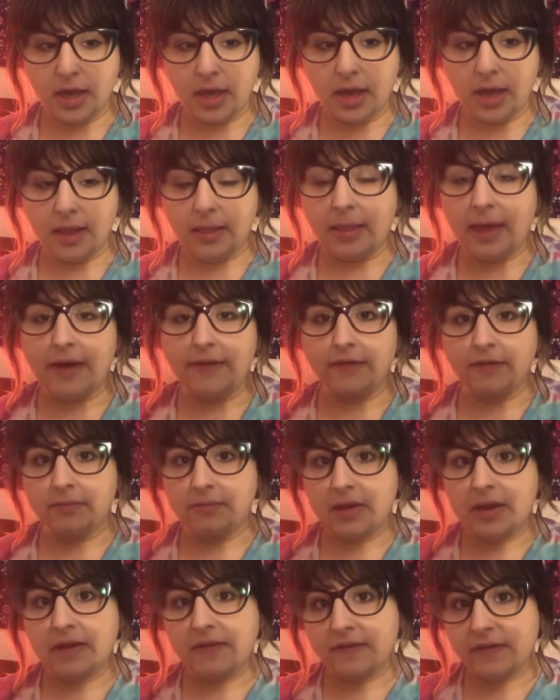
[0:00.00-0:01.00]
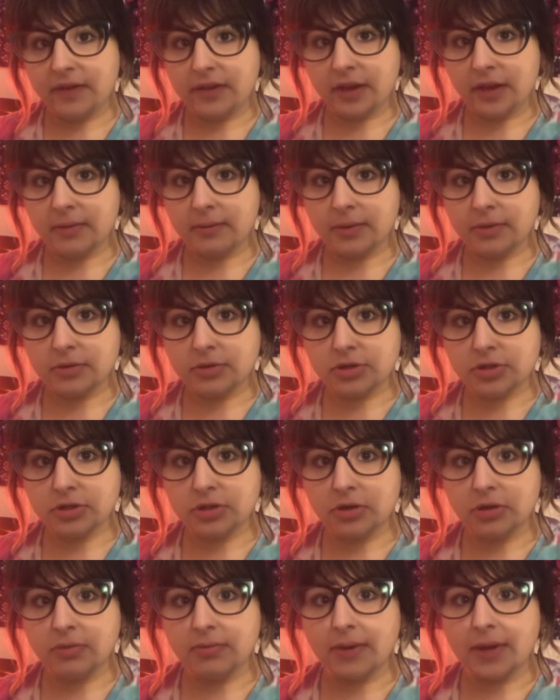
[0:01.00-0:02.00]
it left me feeling
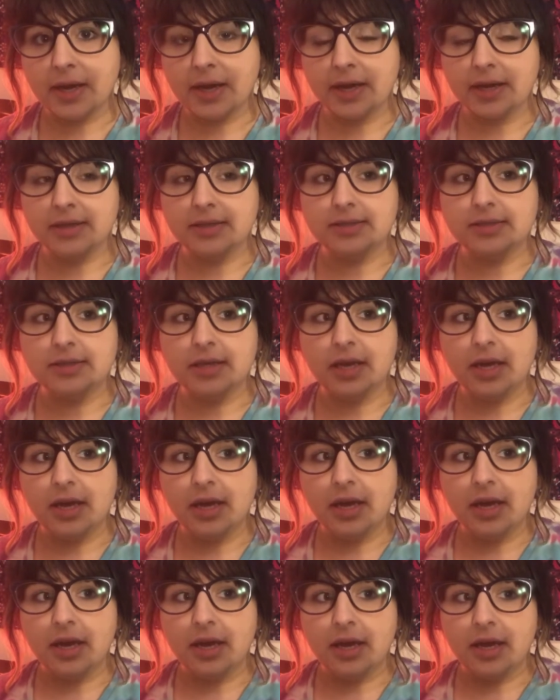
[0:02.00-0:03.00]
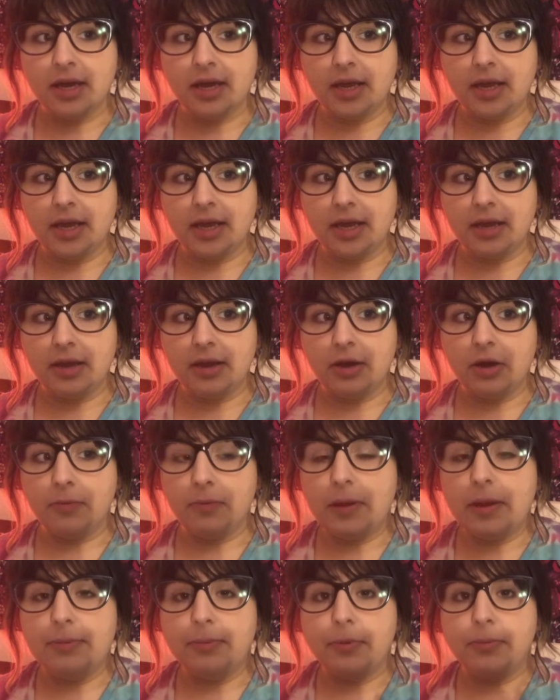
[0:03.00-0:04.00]
emotional because,
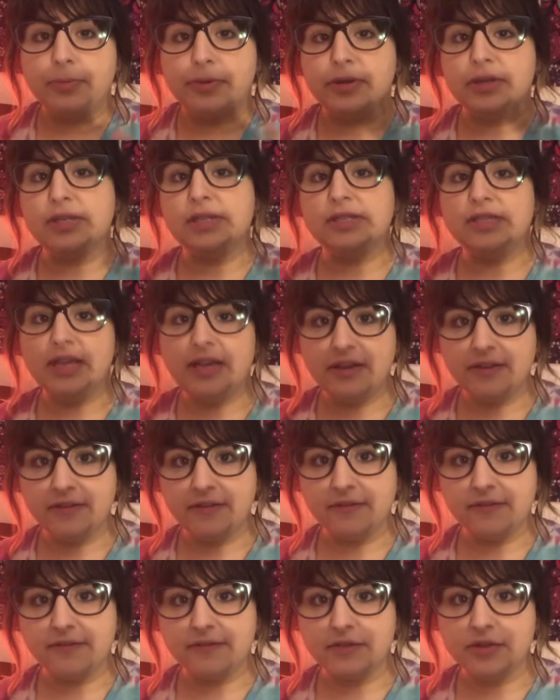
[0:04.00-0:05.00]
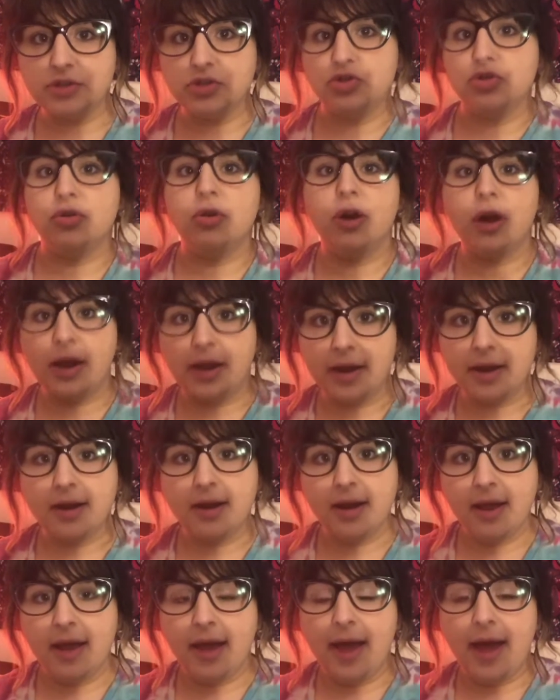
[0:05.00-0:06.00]
people perceive Detroit
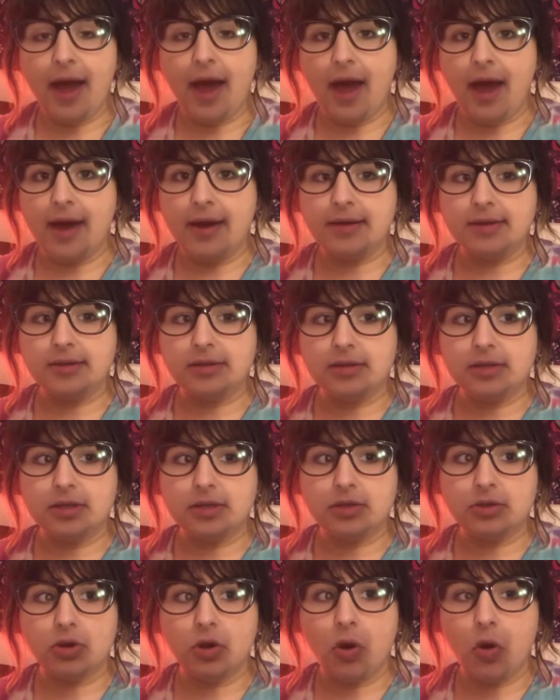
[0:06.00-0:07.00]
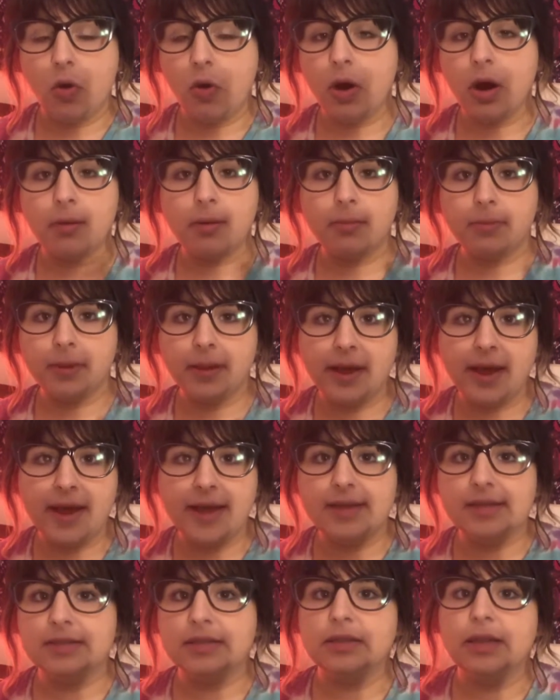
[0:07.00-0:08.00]
as this horrible
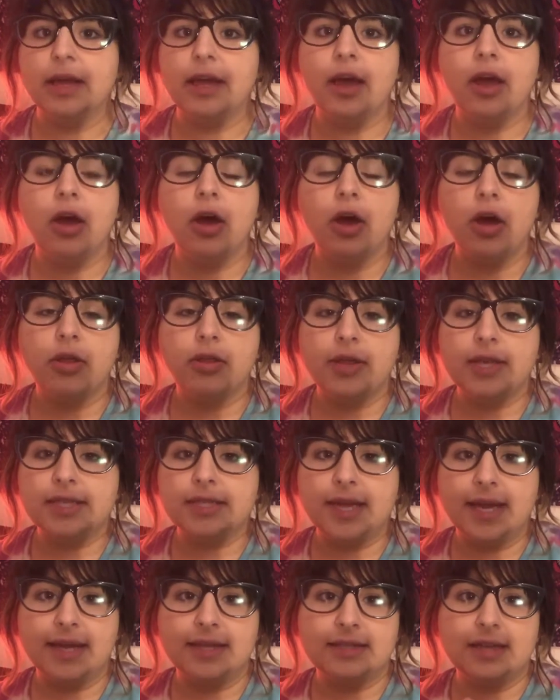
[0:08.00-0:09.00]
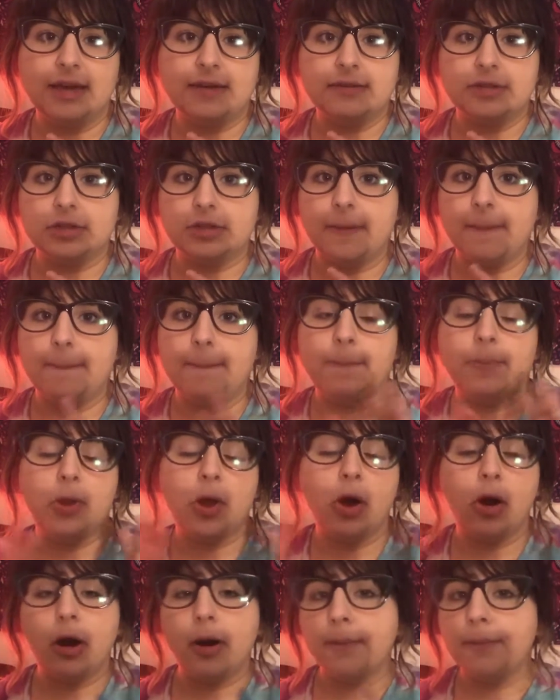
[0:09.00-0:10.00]
place, and like these kids have such a
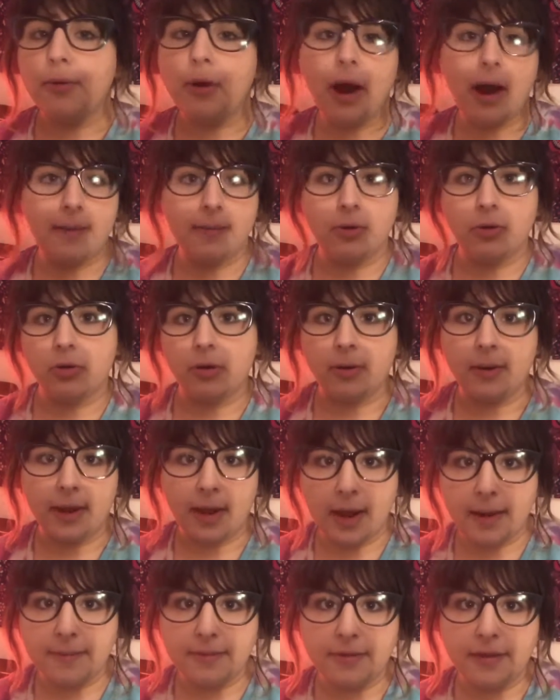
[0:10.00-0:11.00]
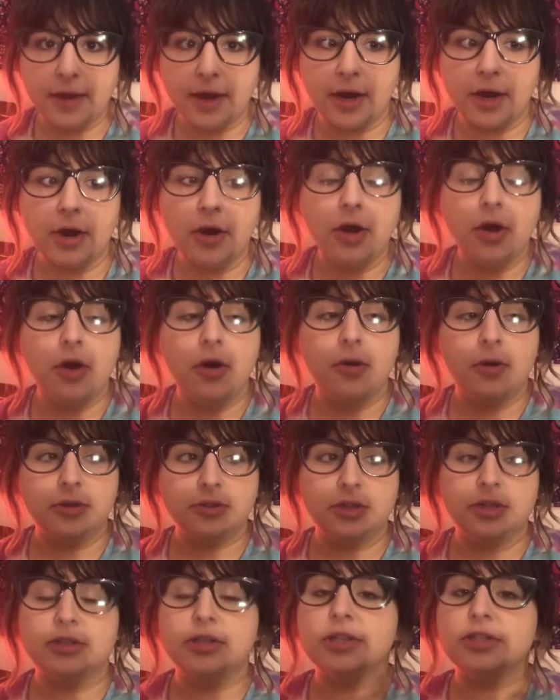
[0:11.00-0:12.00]
hard problem growing up there,
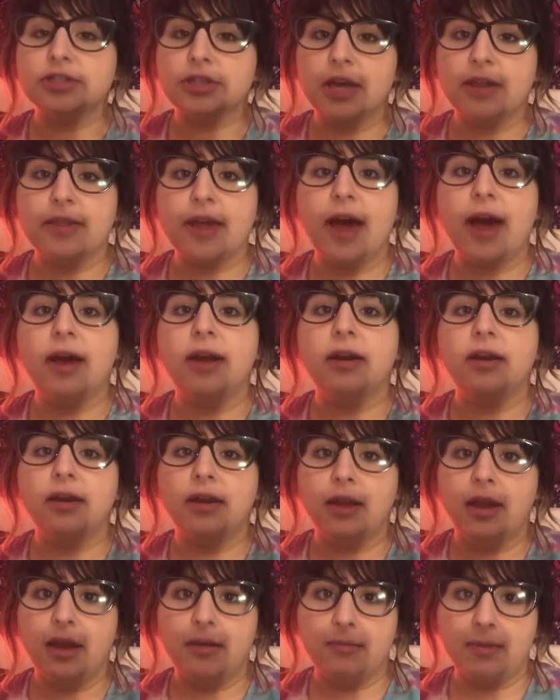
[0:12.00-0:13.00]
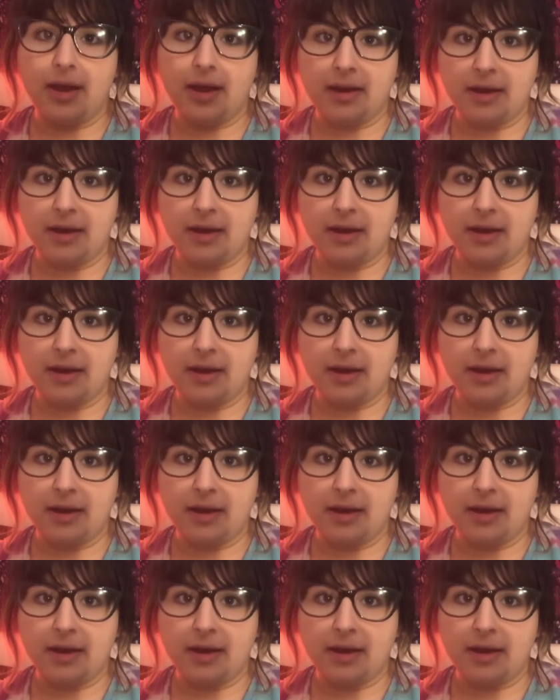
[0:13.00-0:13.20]
which I'll touch on that in my